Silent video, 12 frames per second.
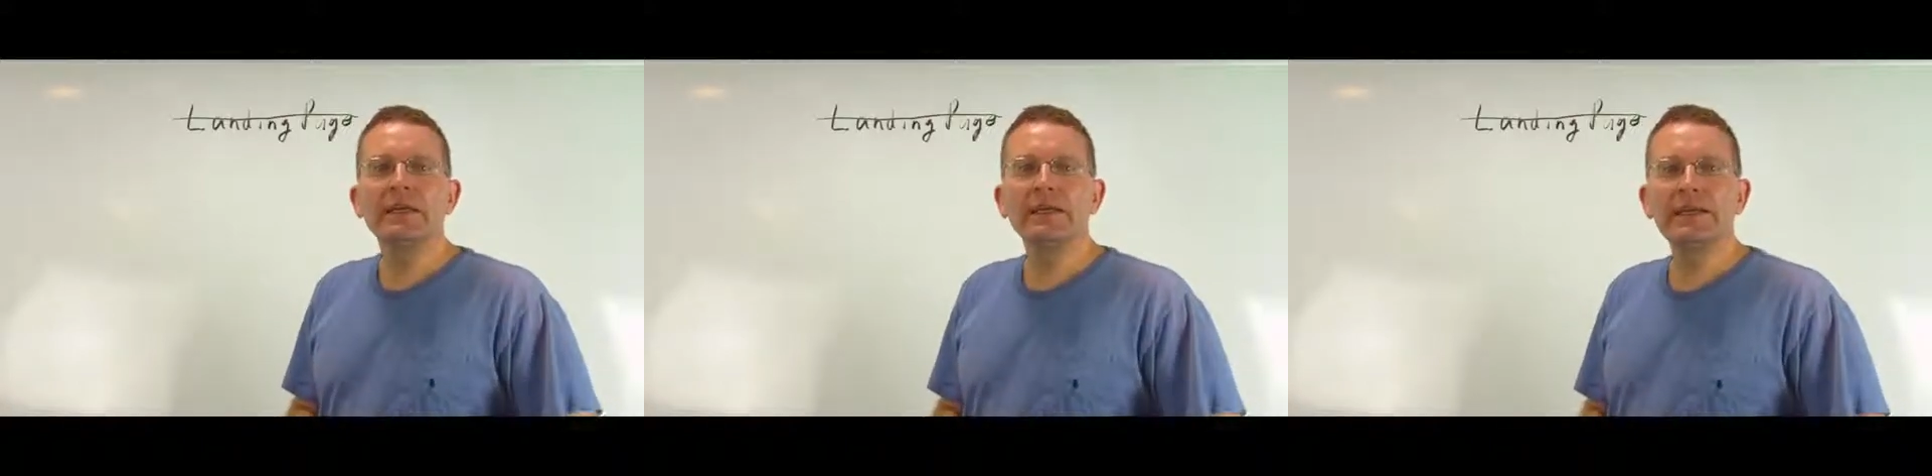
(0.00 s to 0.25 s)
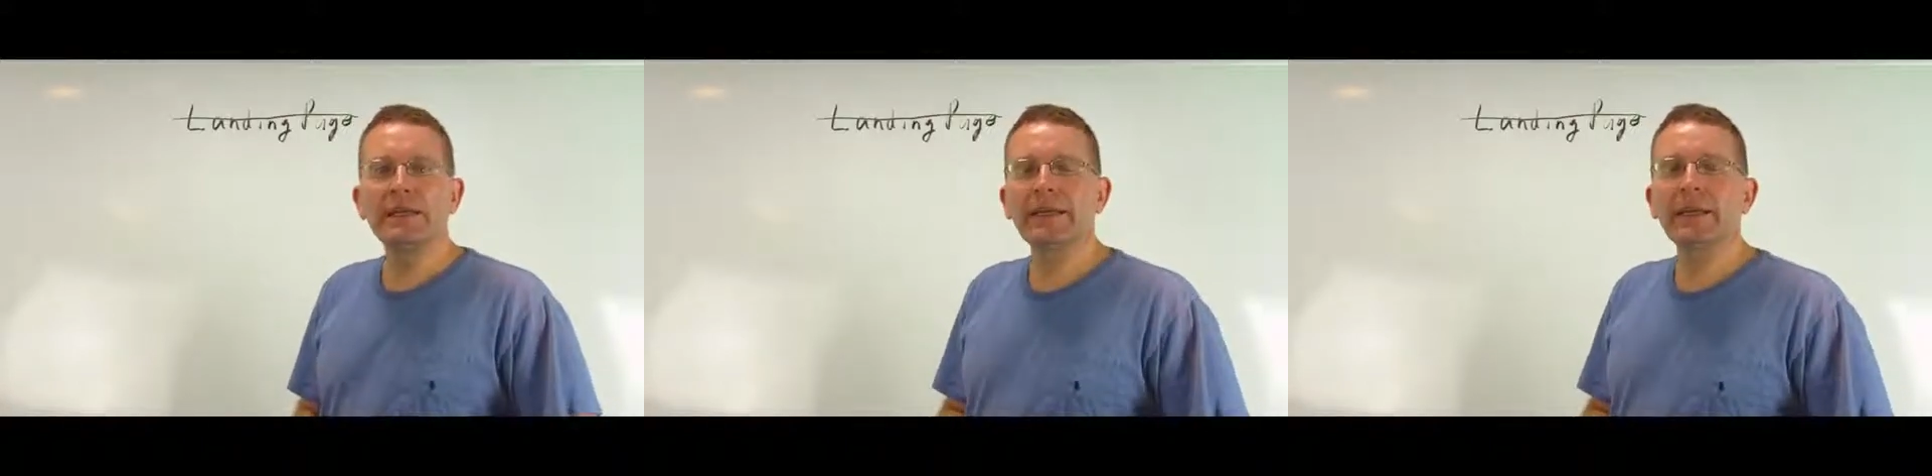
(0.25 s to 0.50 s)

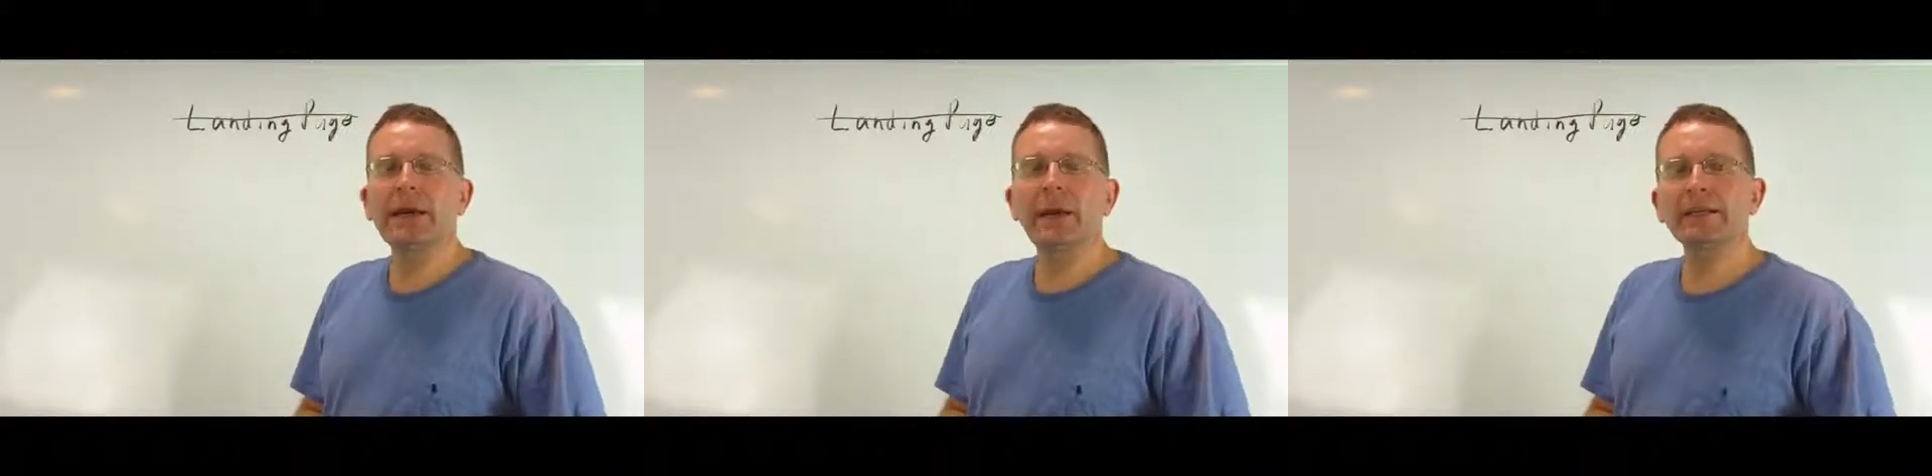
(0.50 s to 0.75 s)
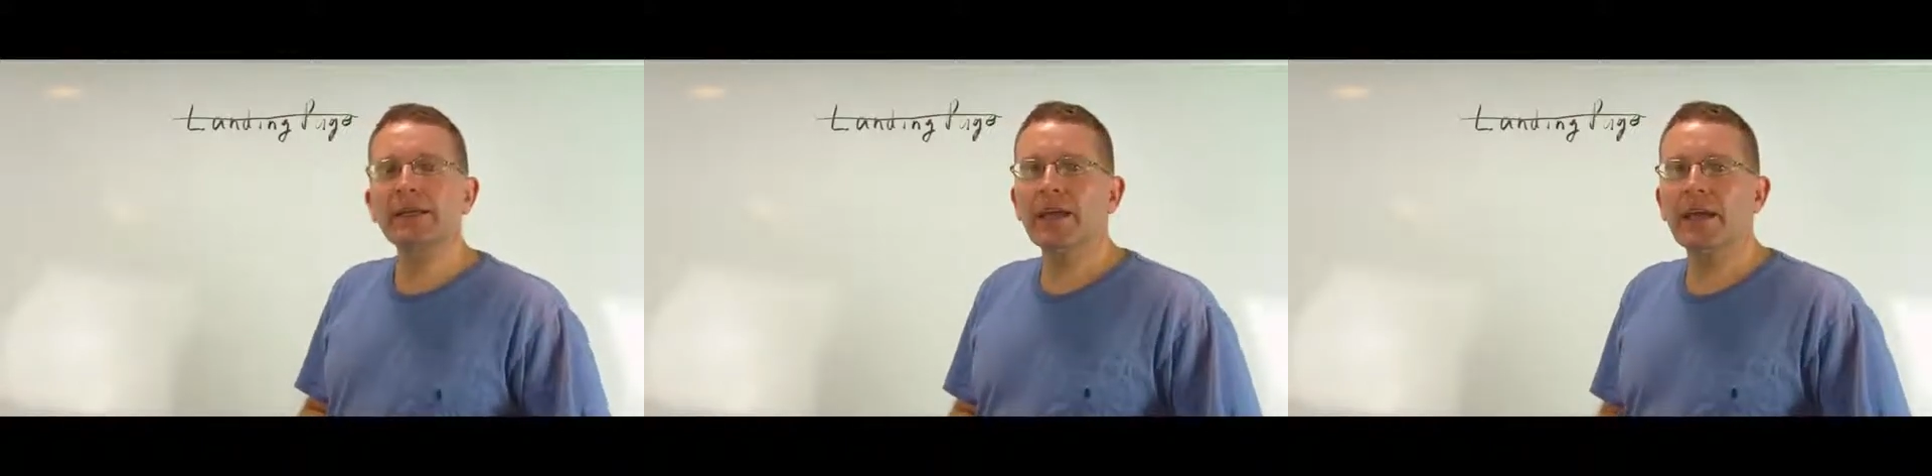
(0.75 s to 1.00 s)
getting
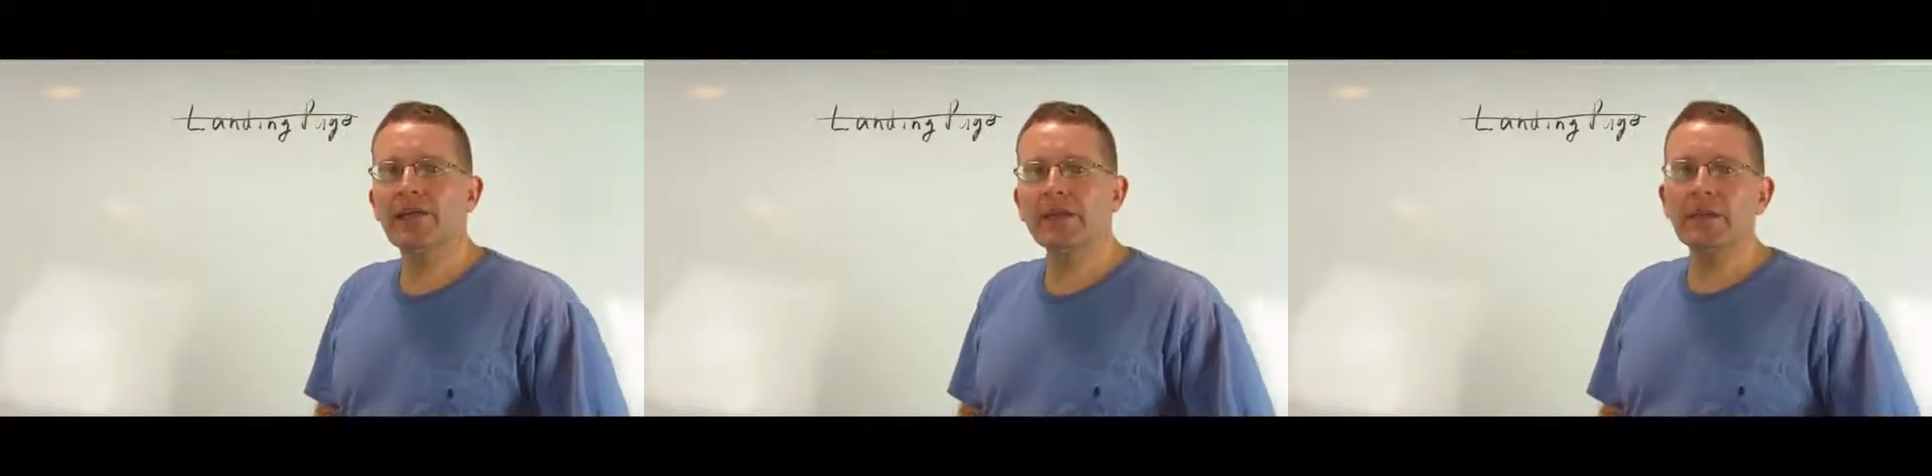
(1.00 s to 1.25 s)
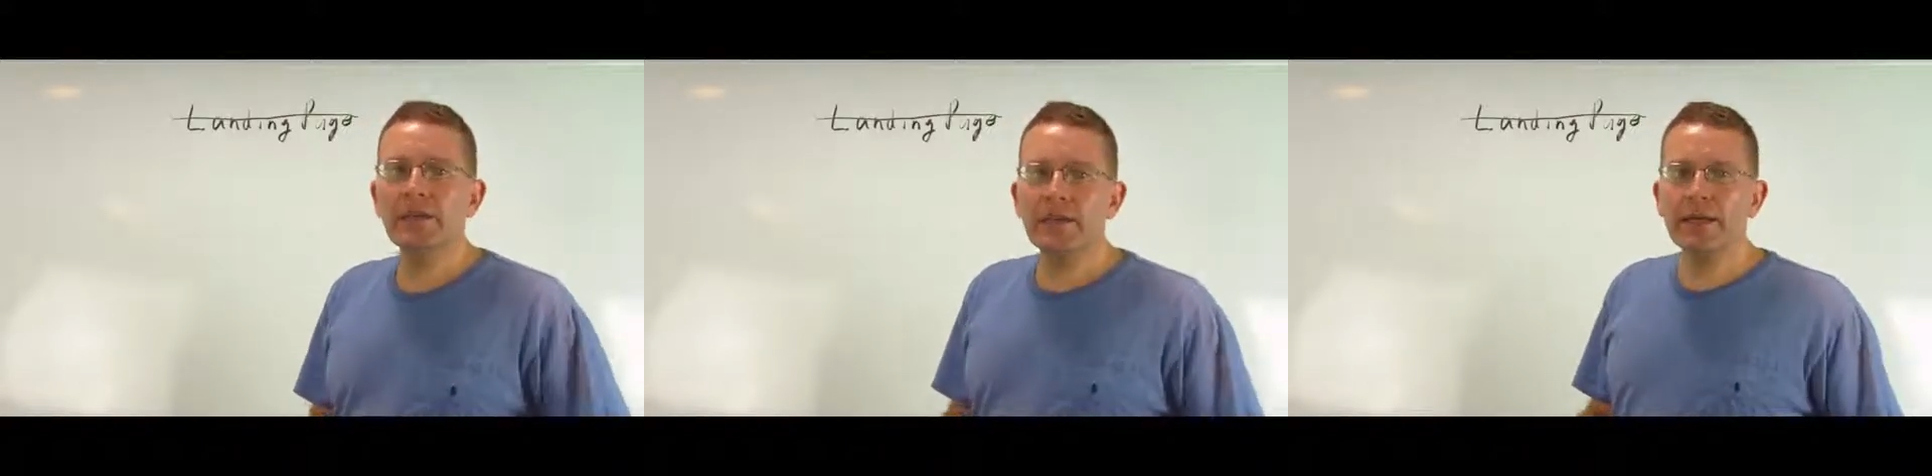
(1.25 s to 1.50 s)
on
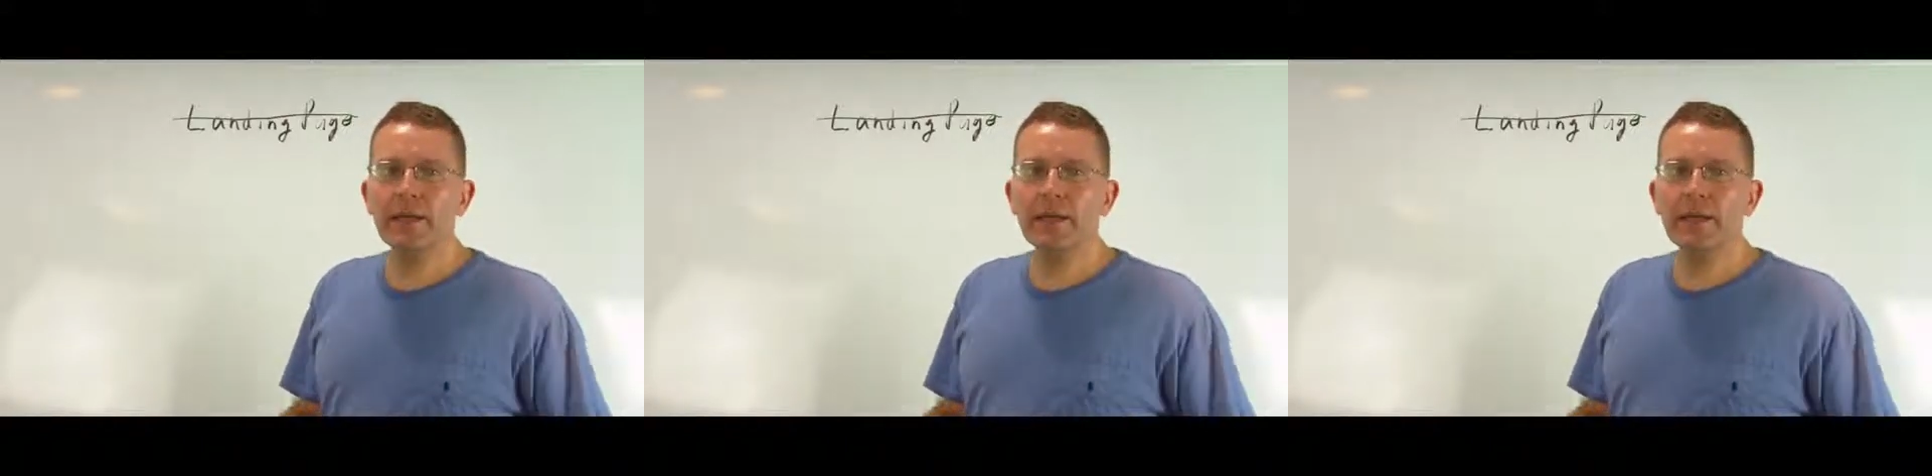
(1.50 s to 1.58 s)
camera like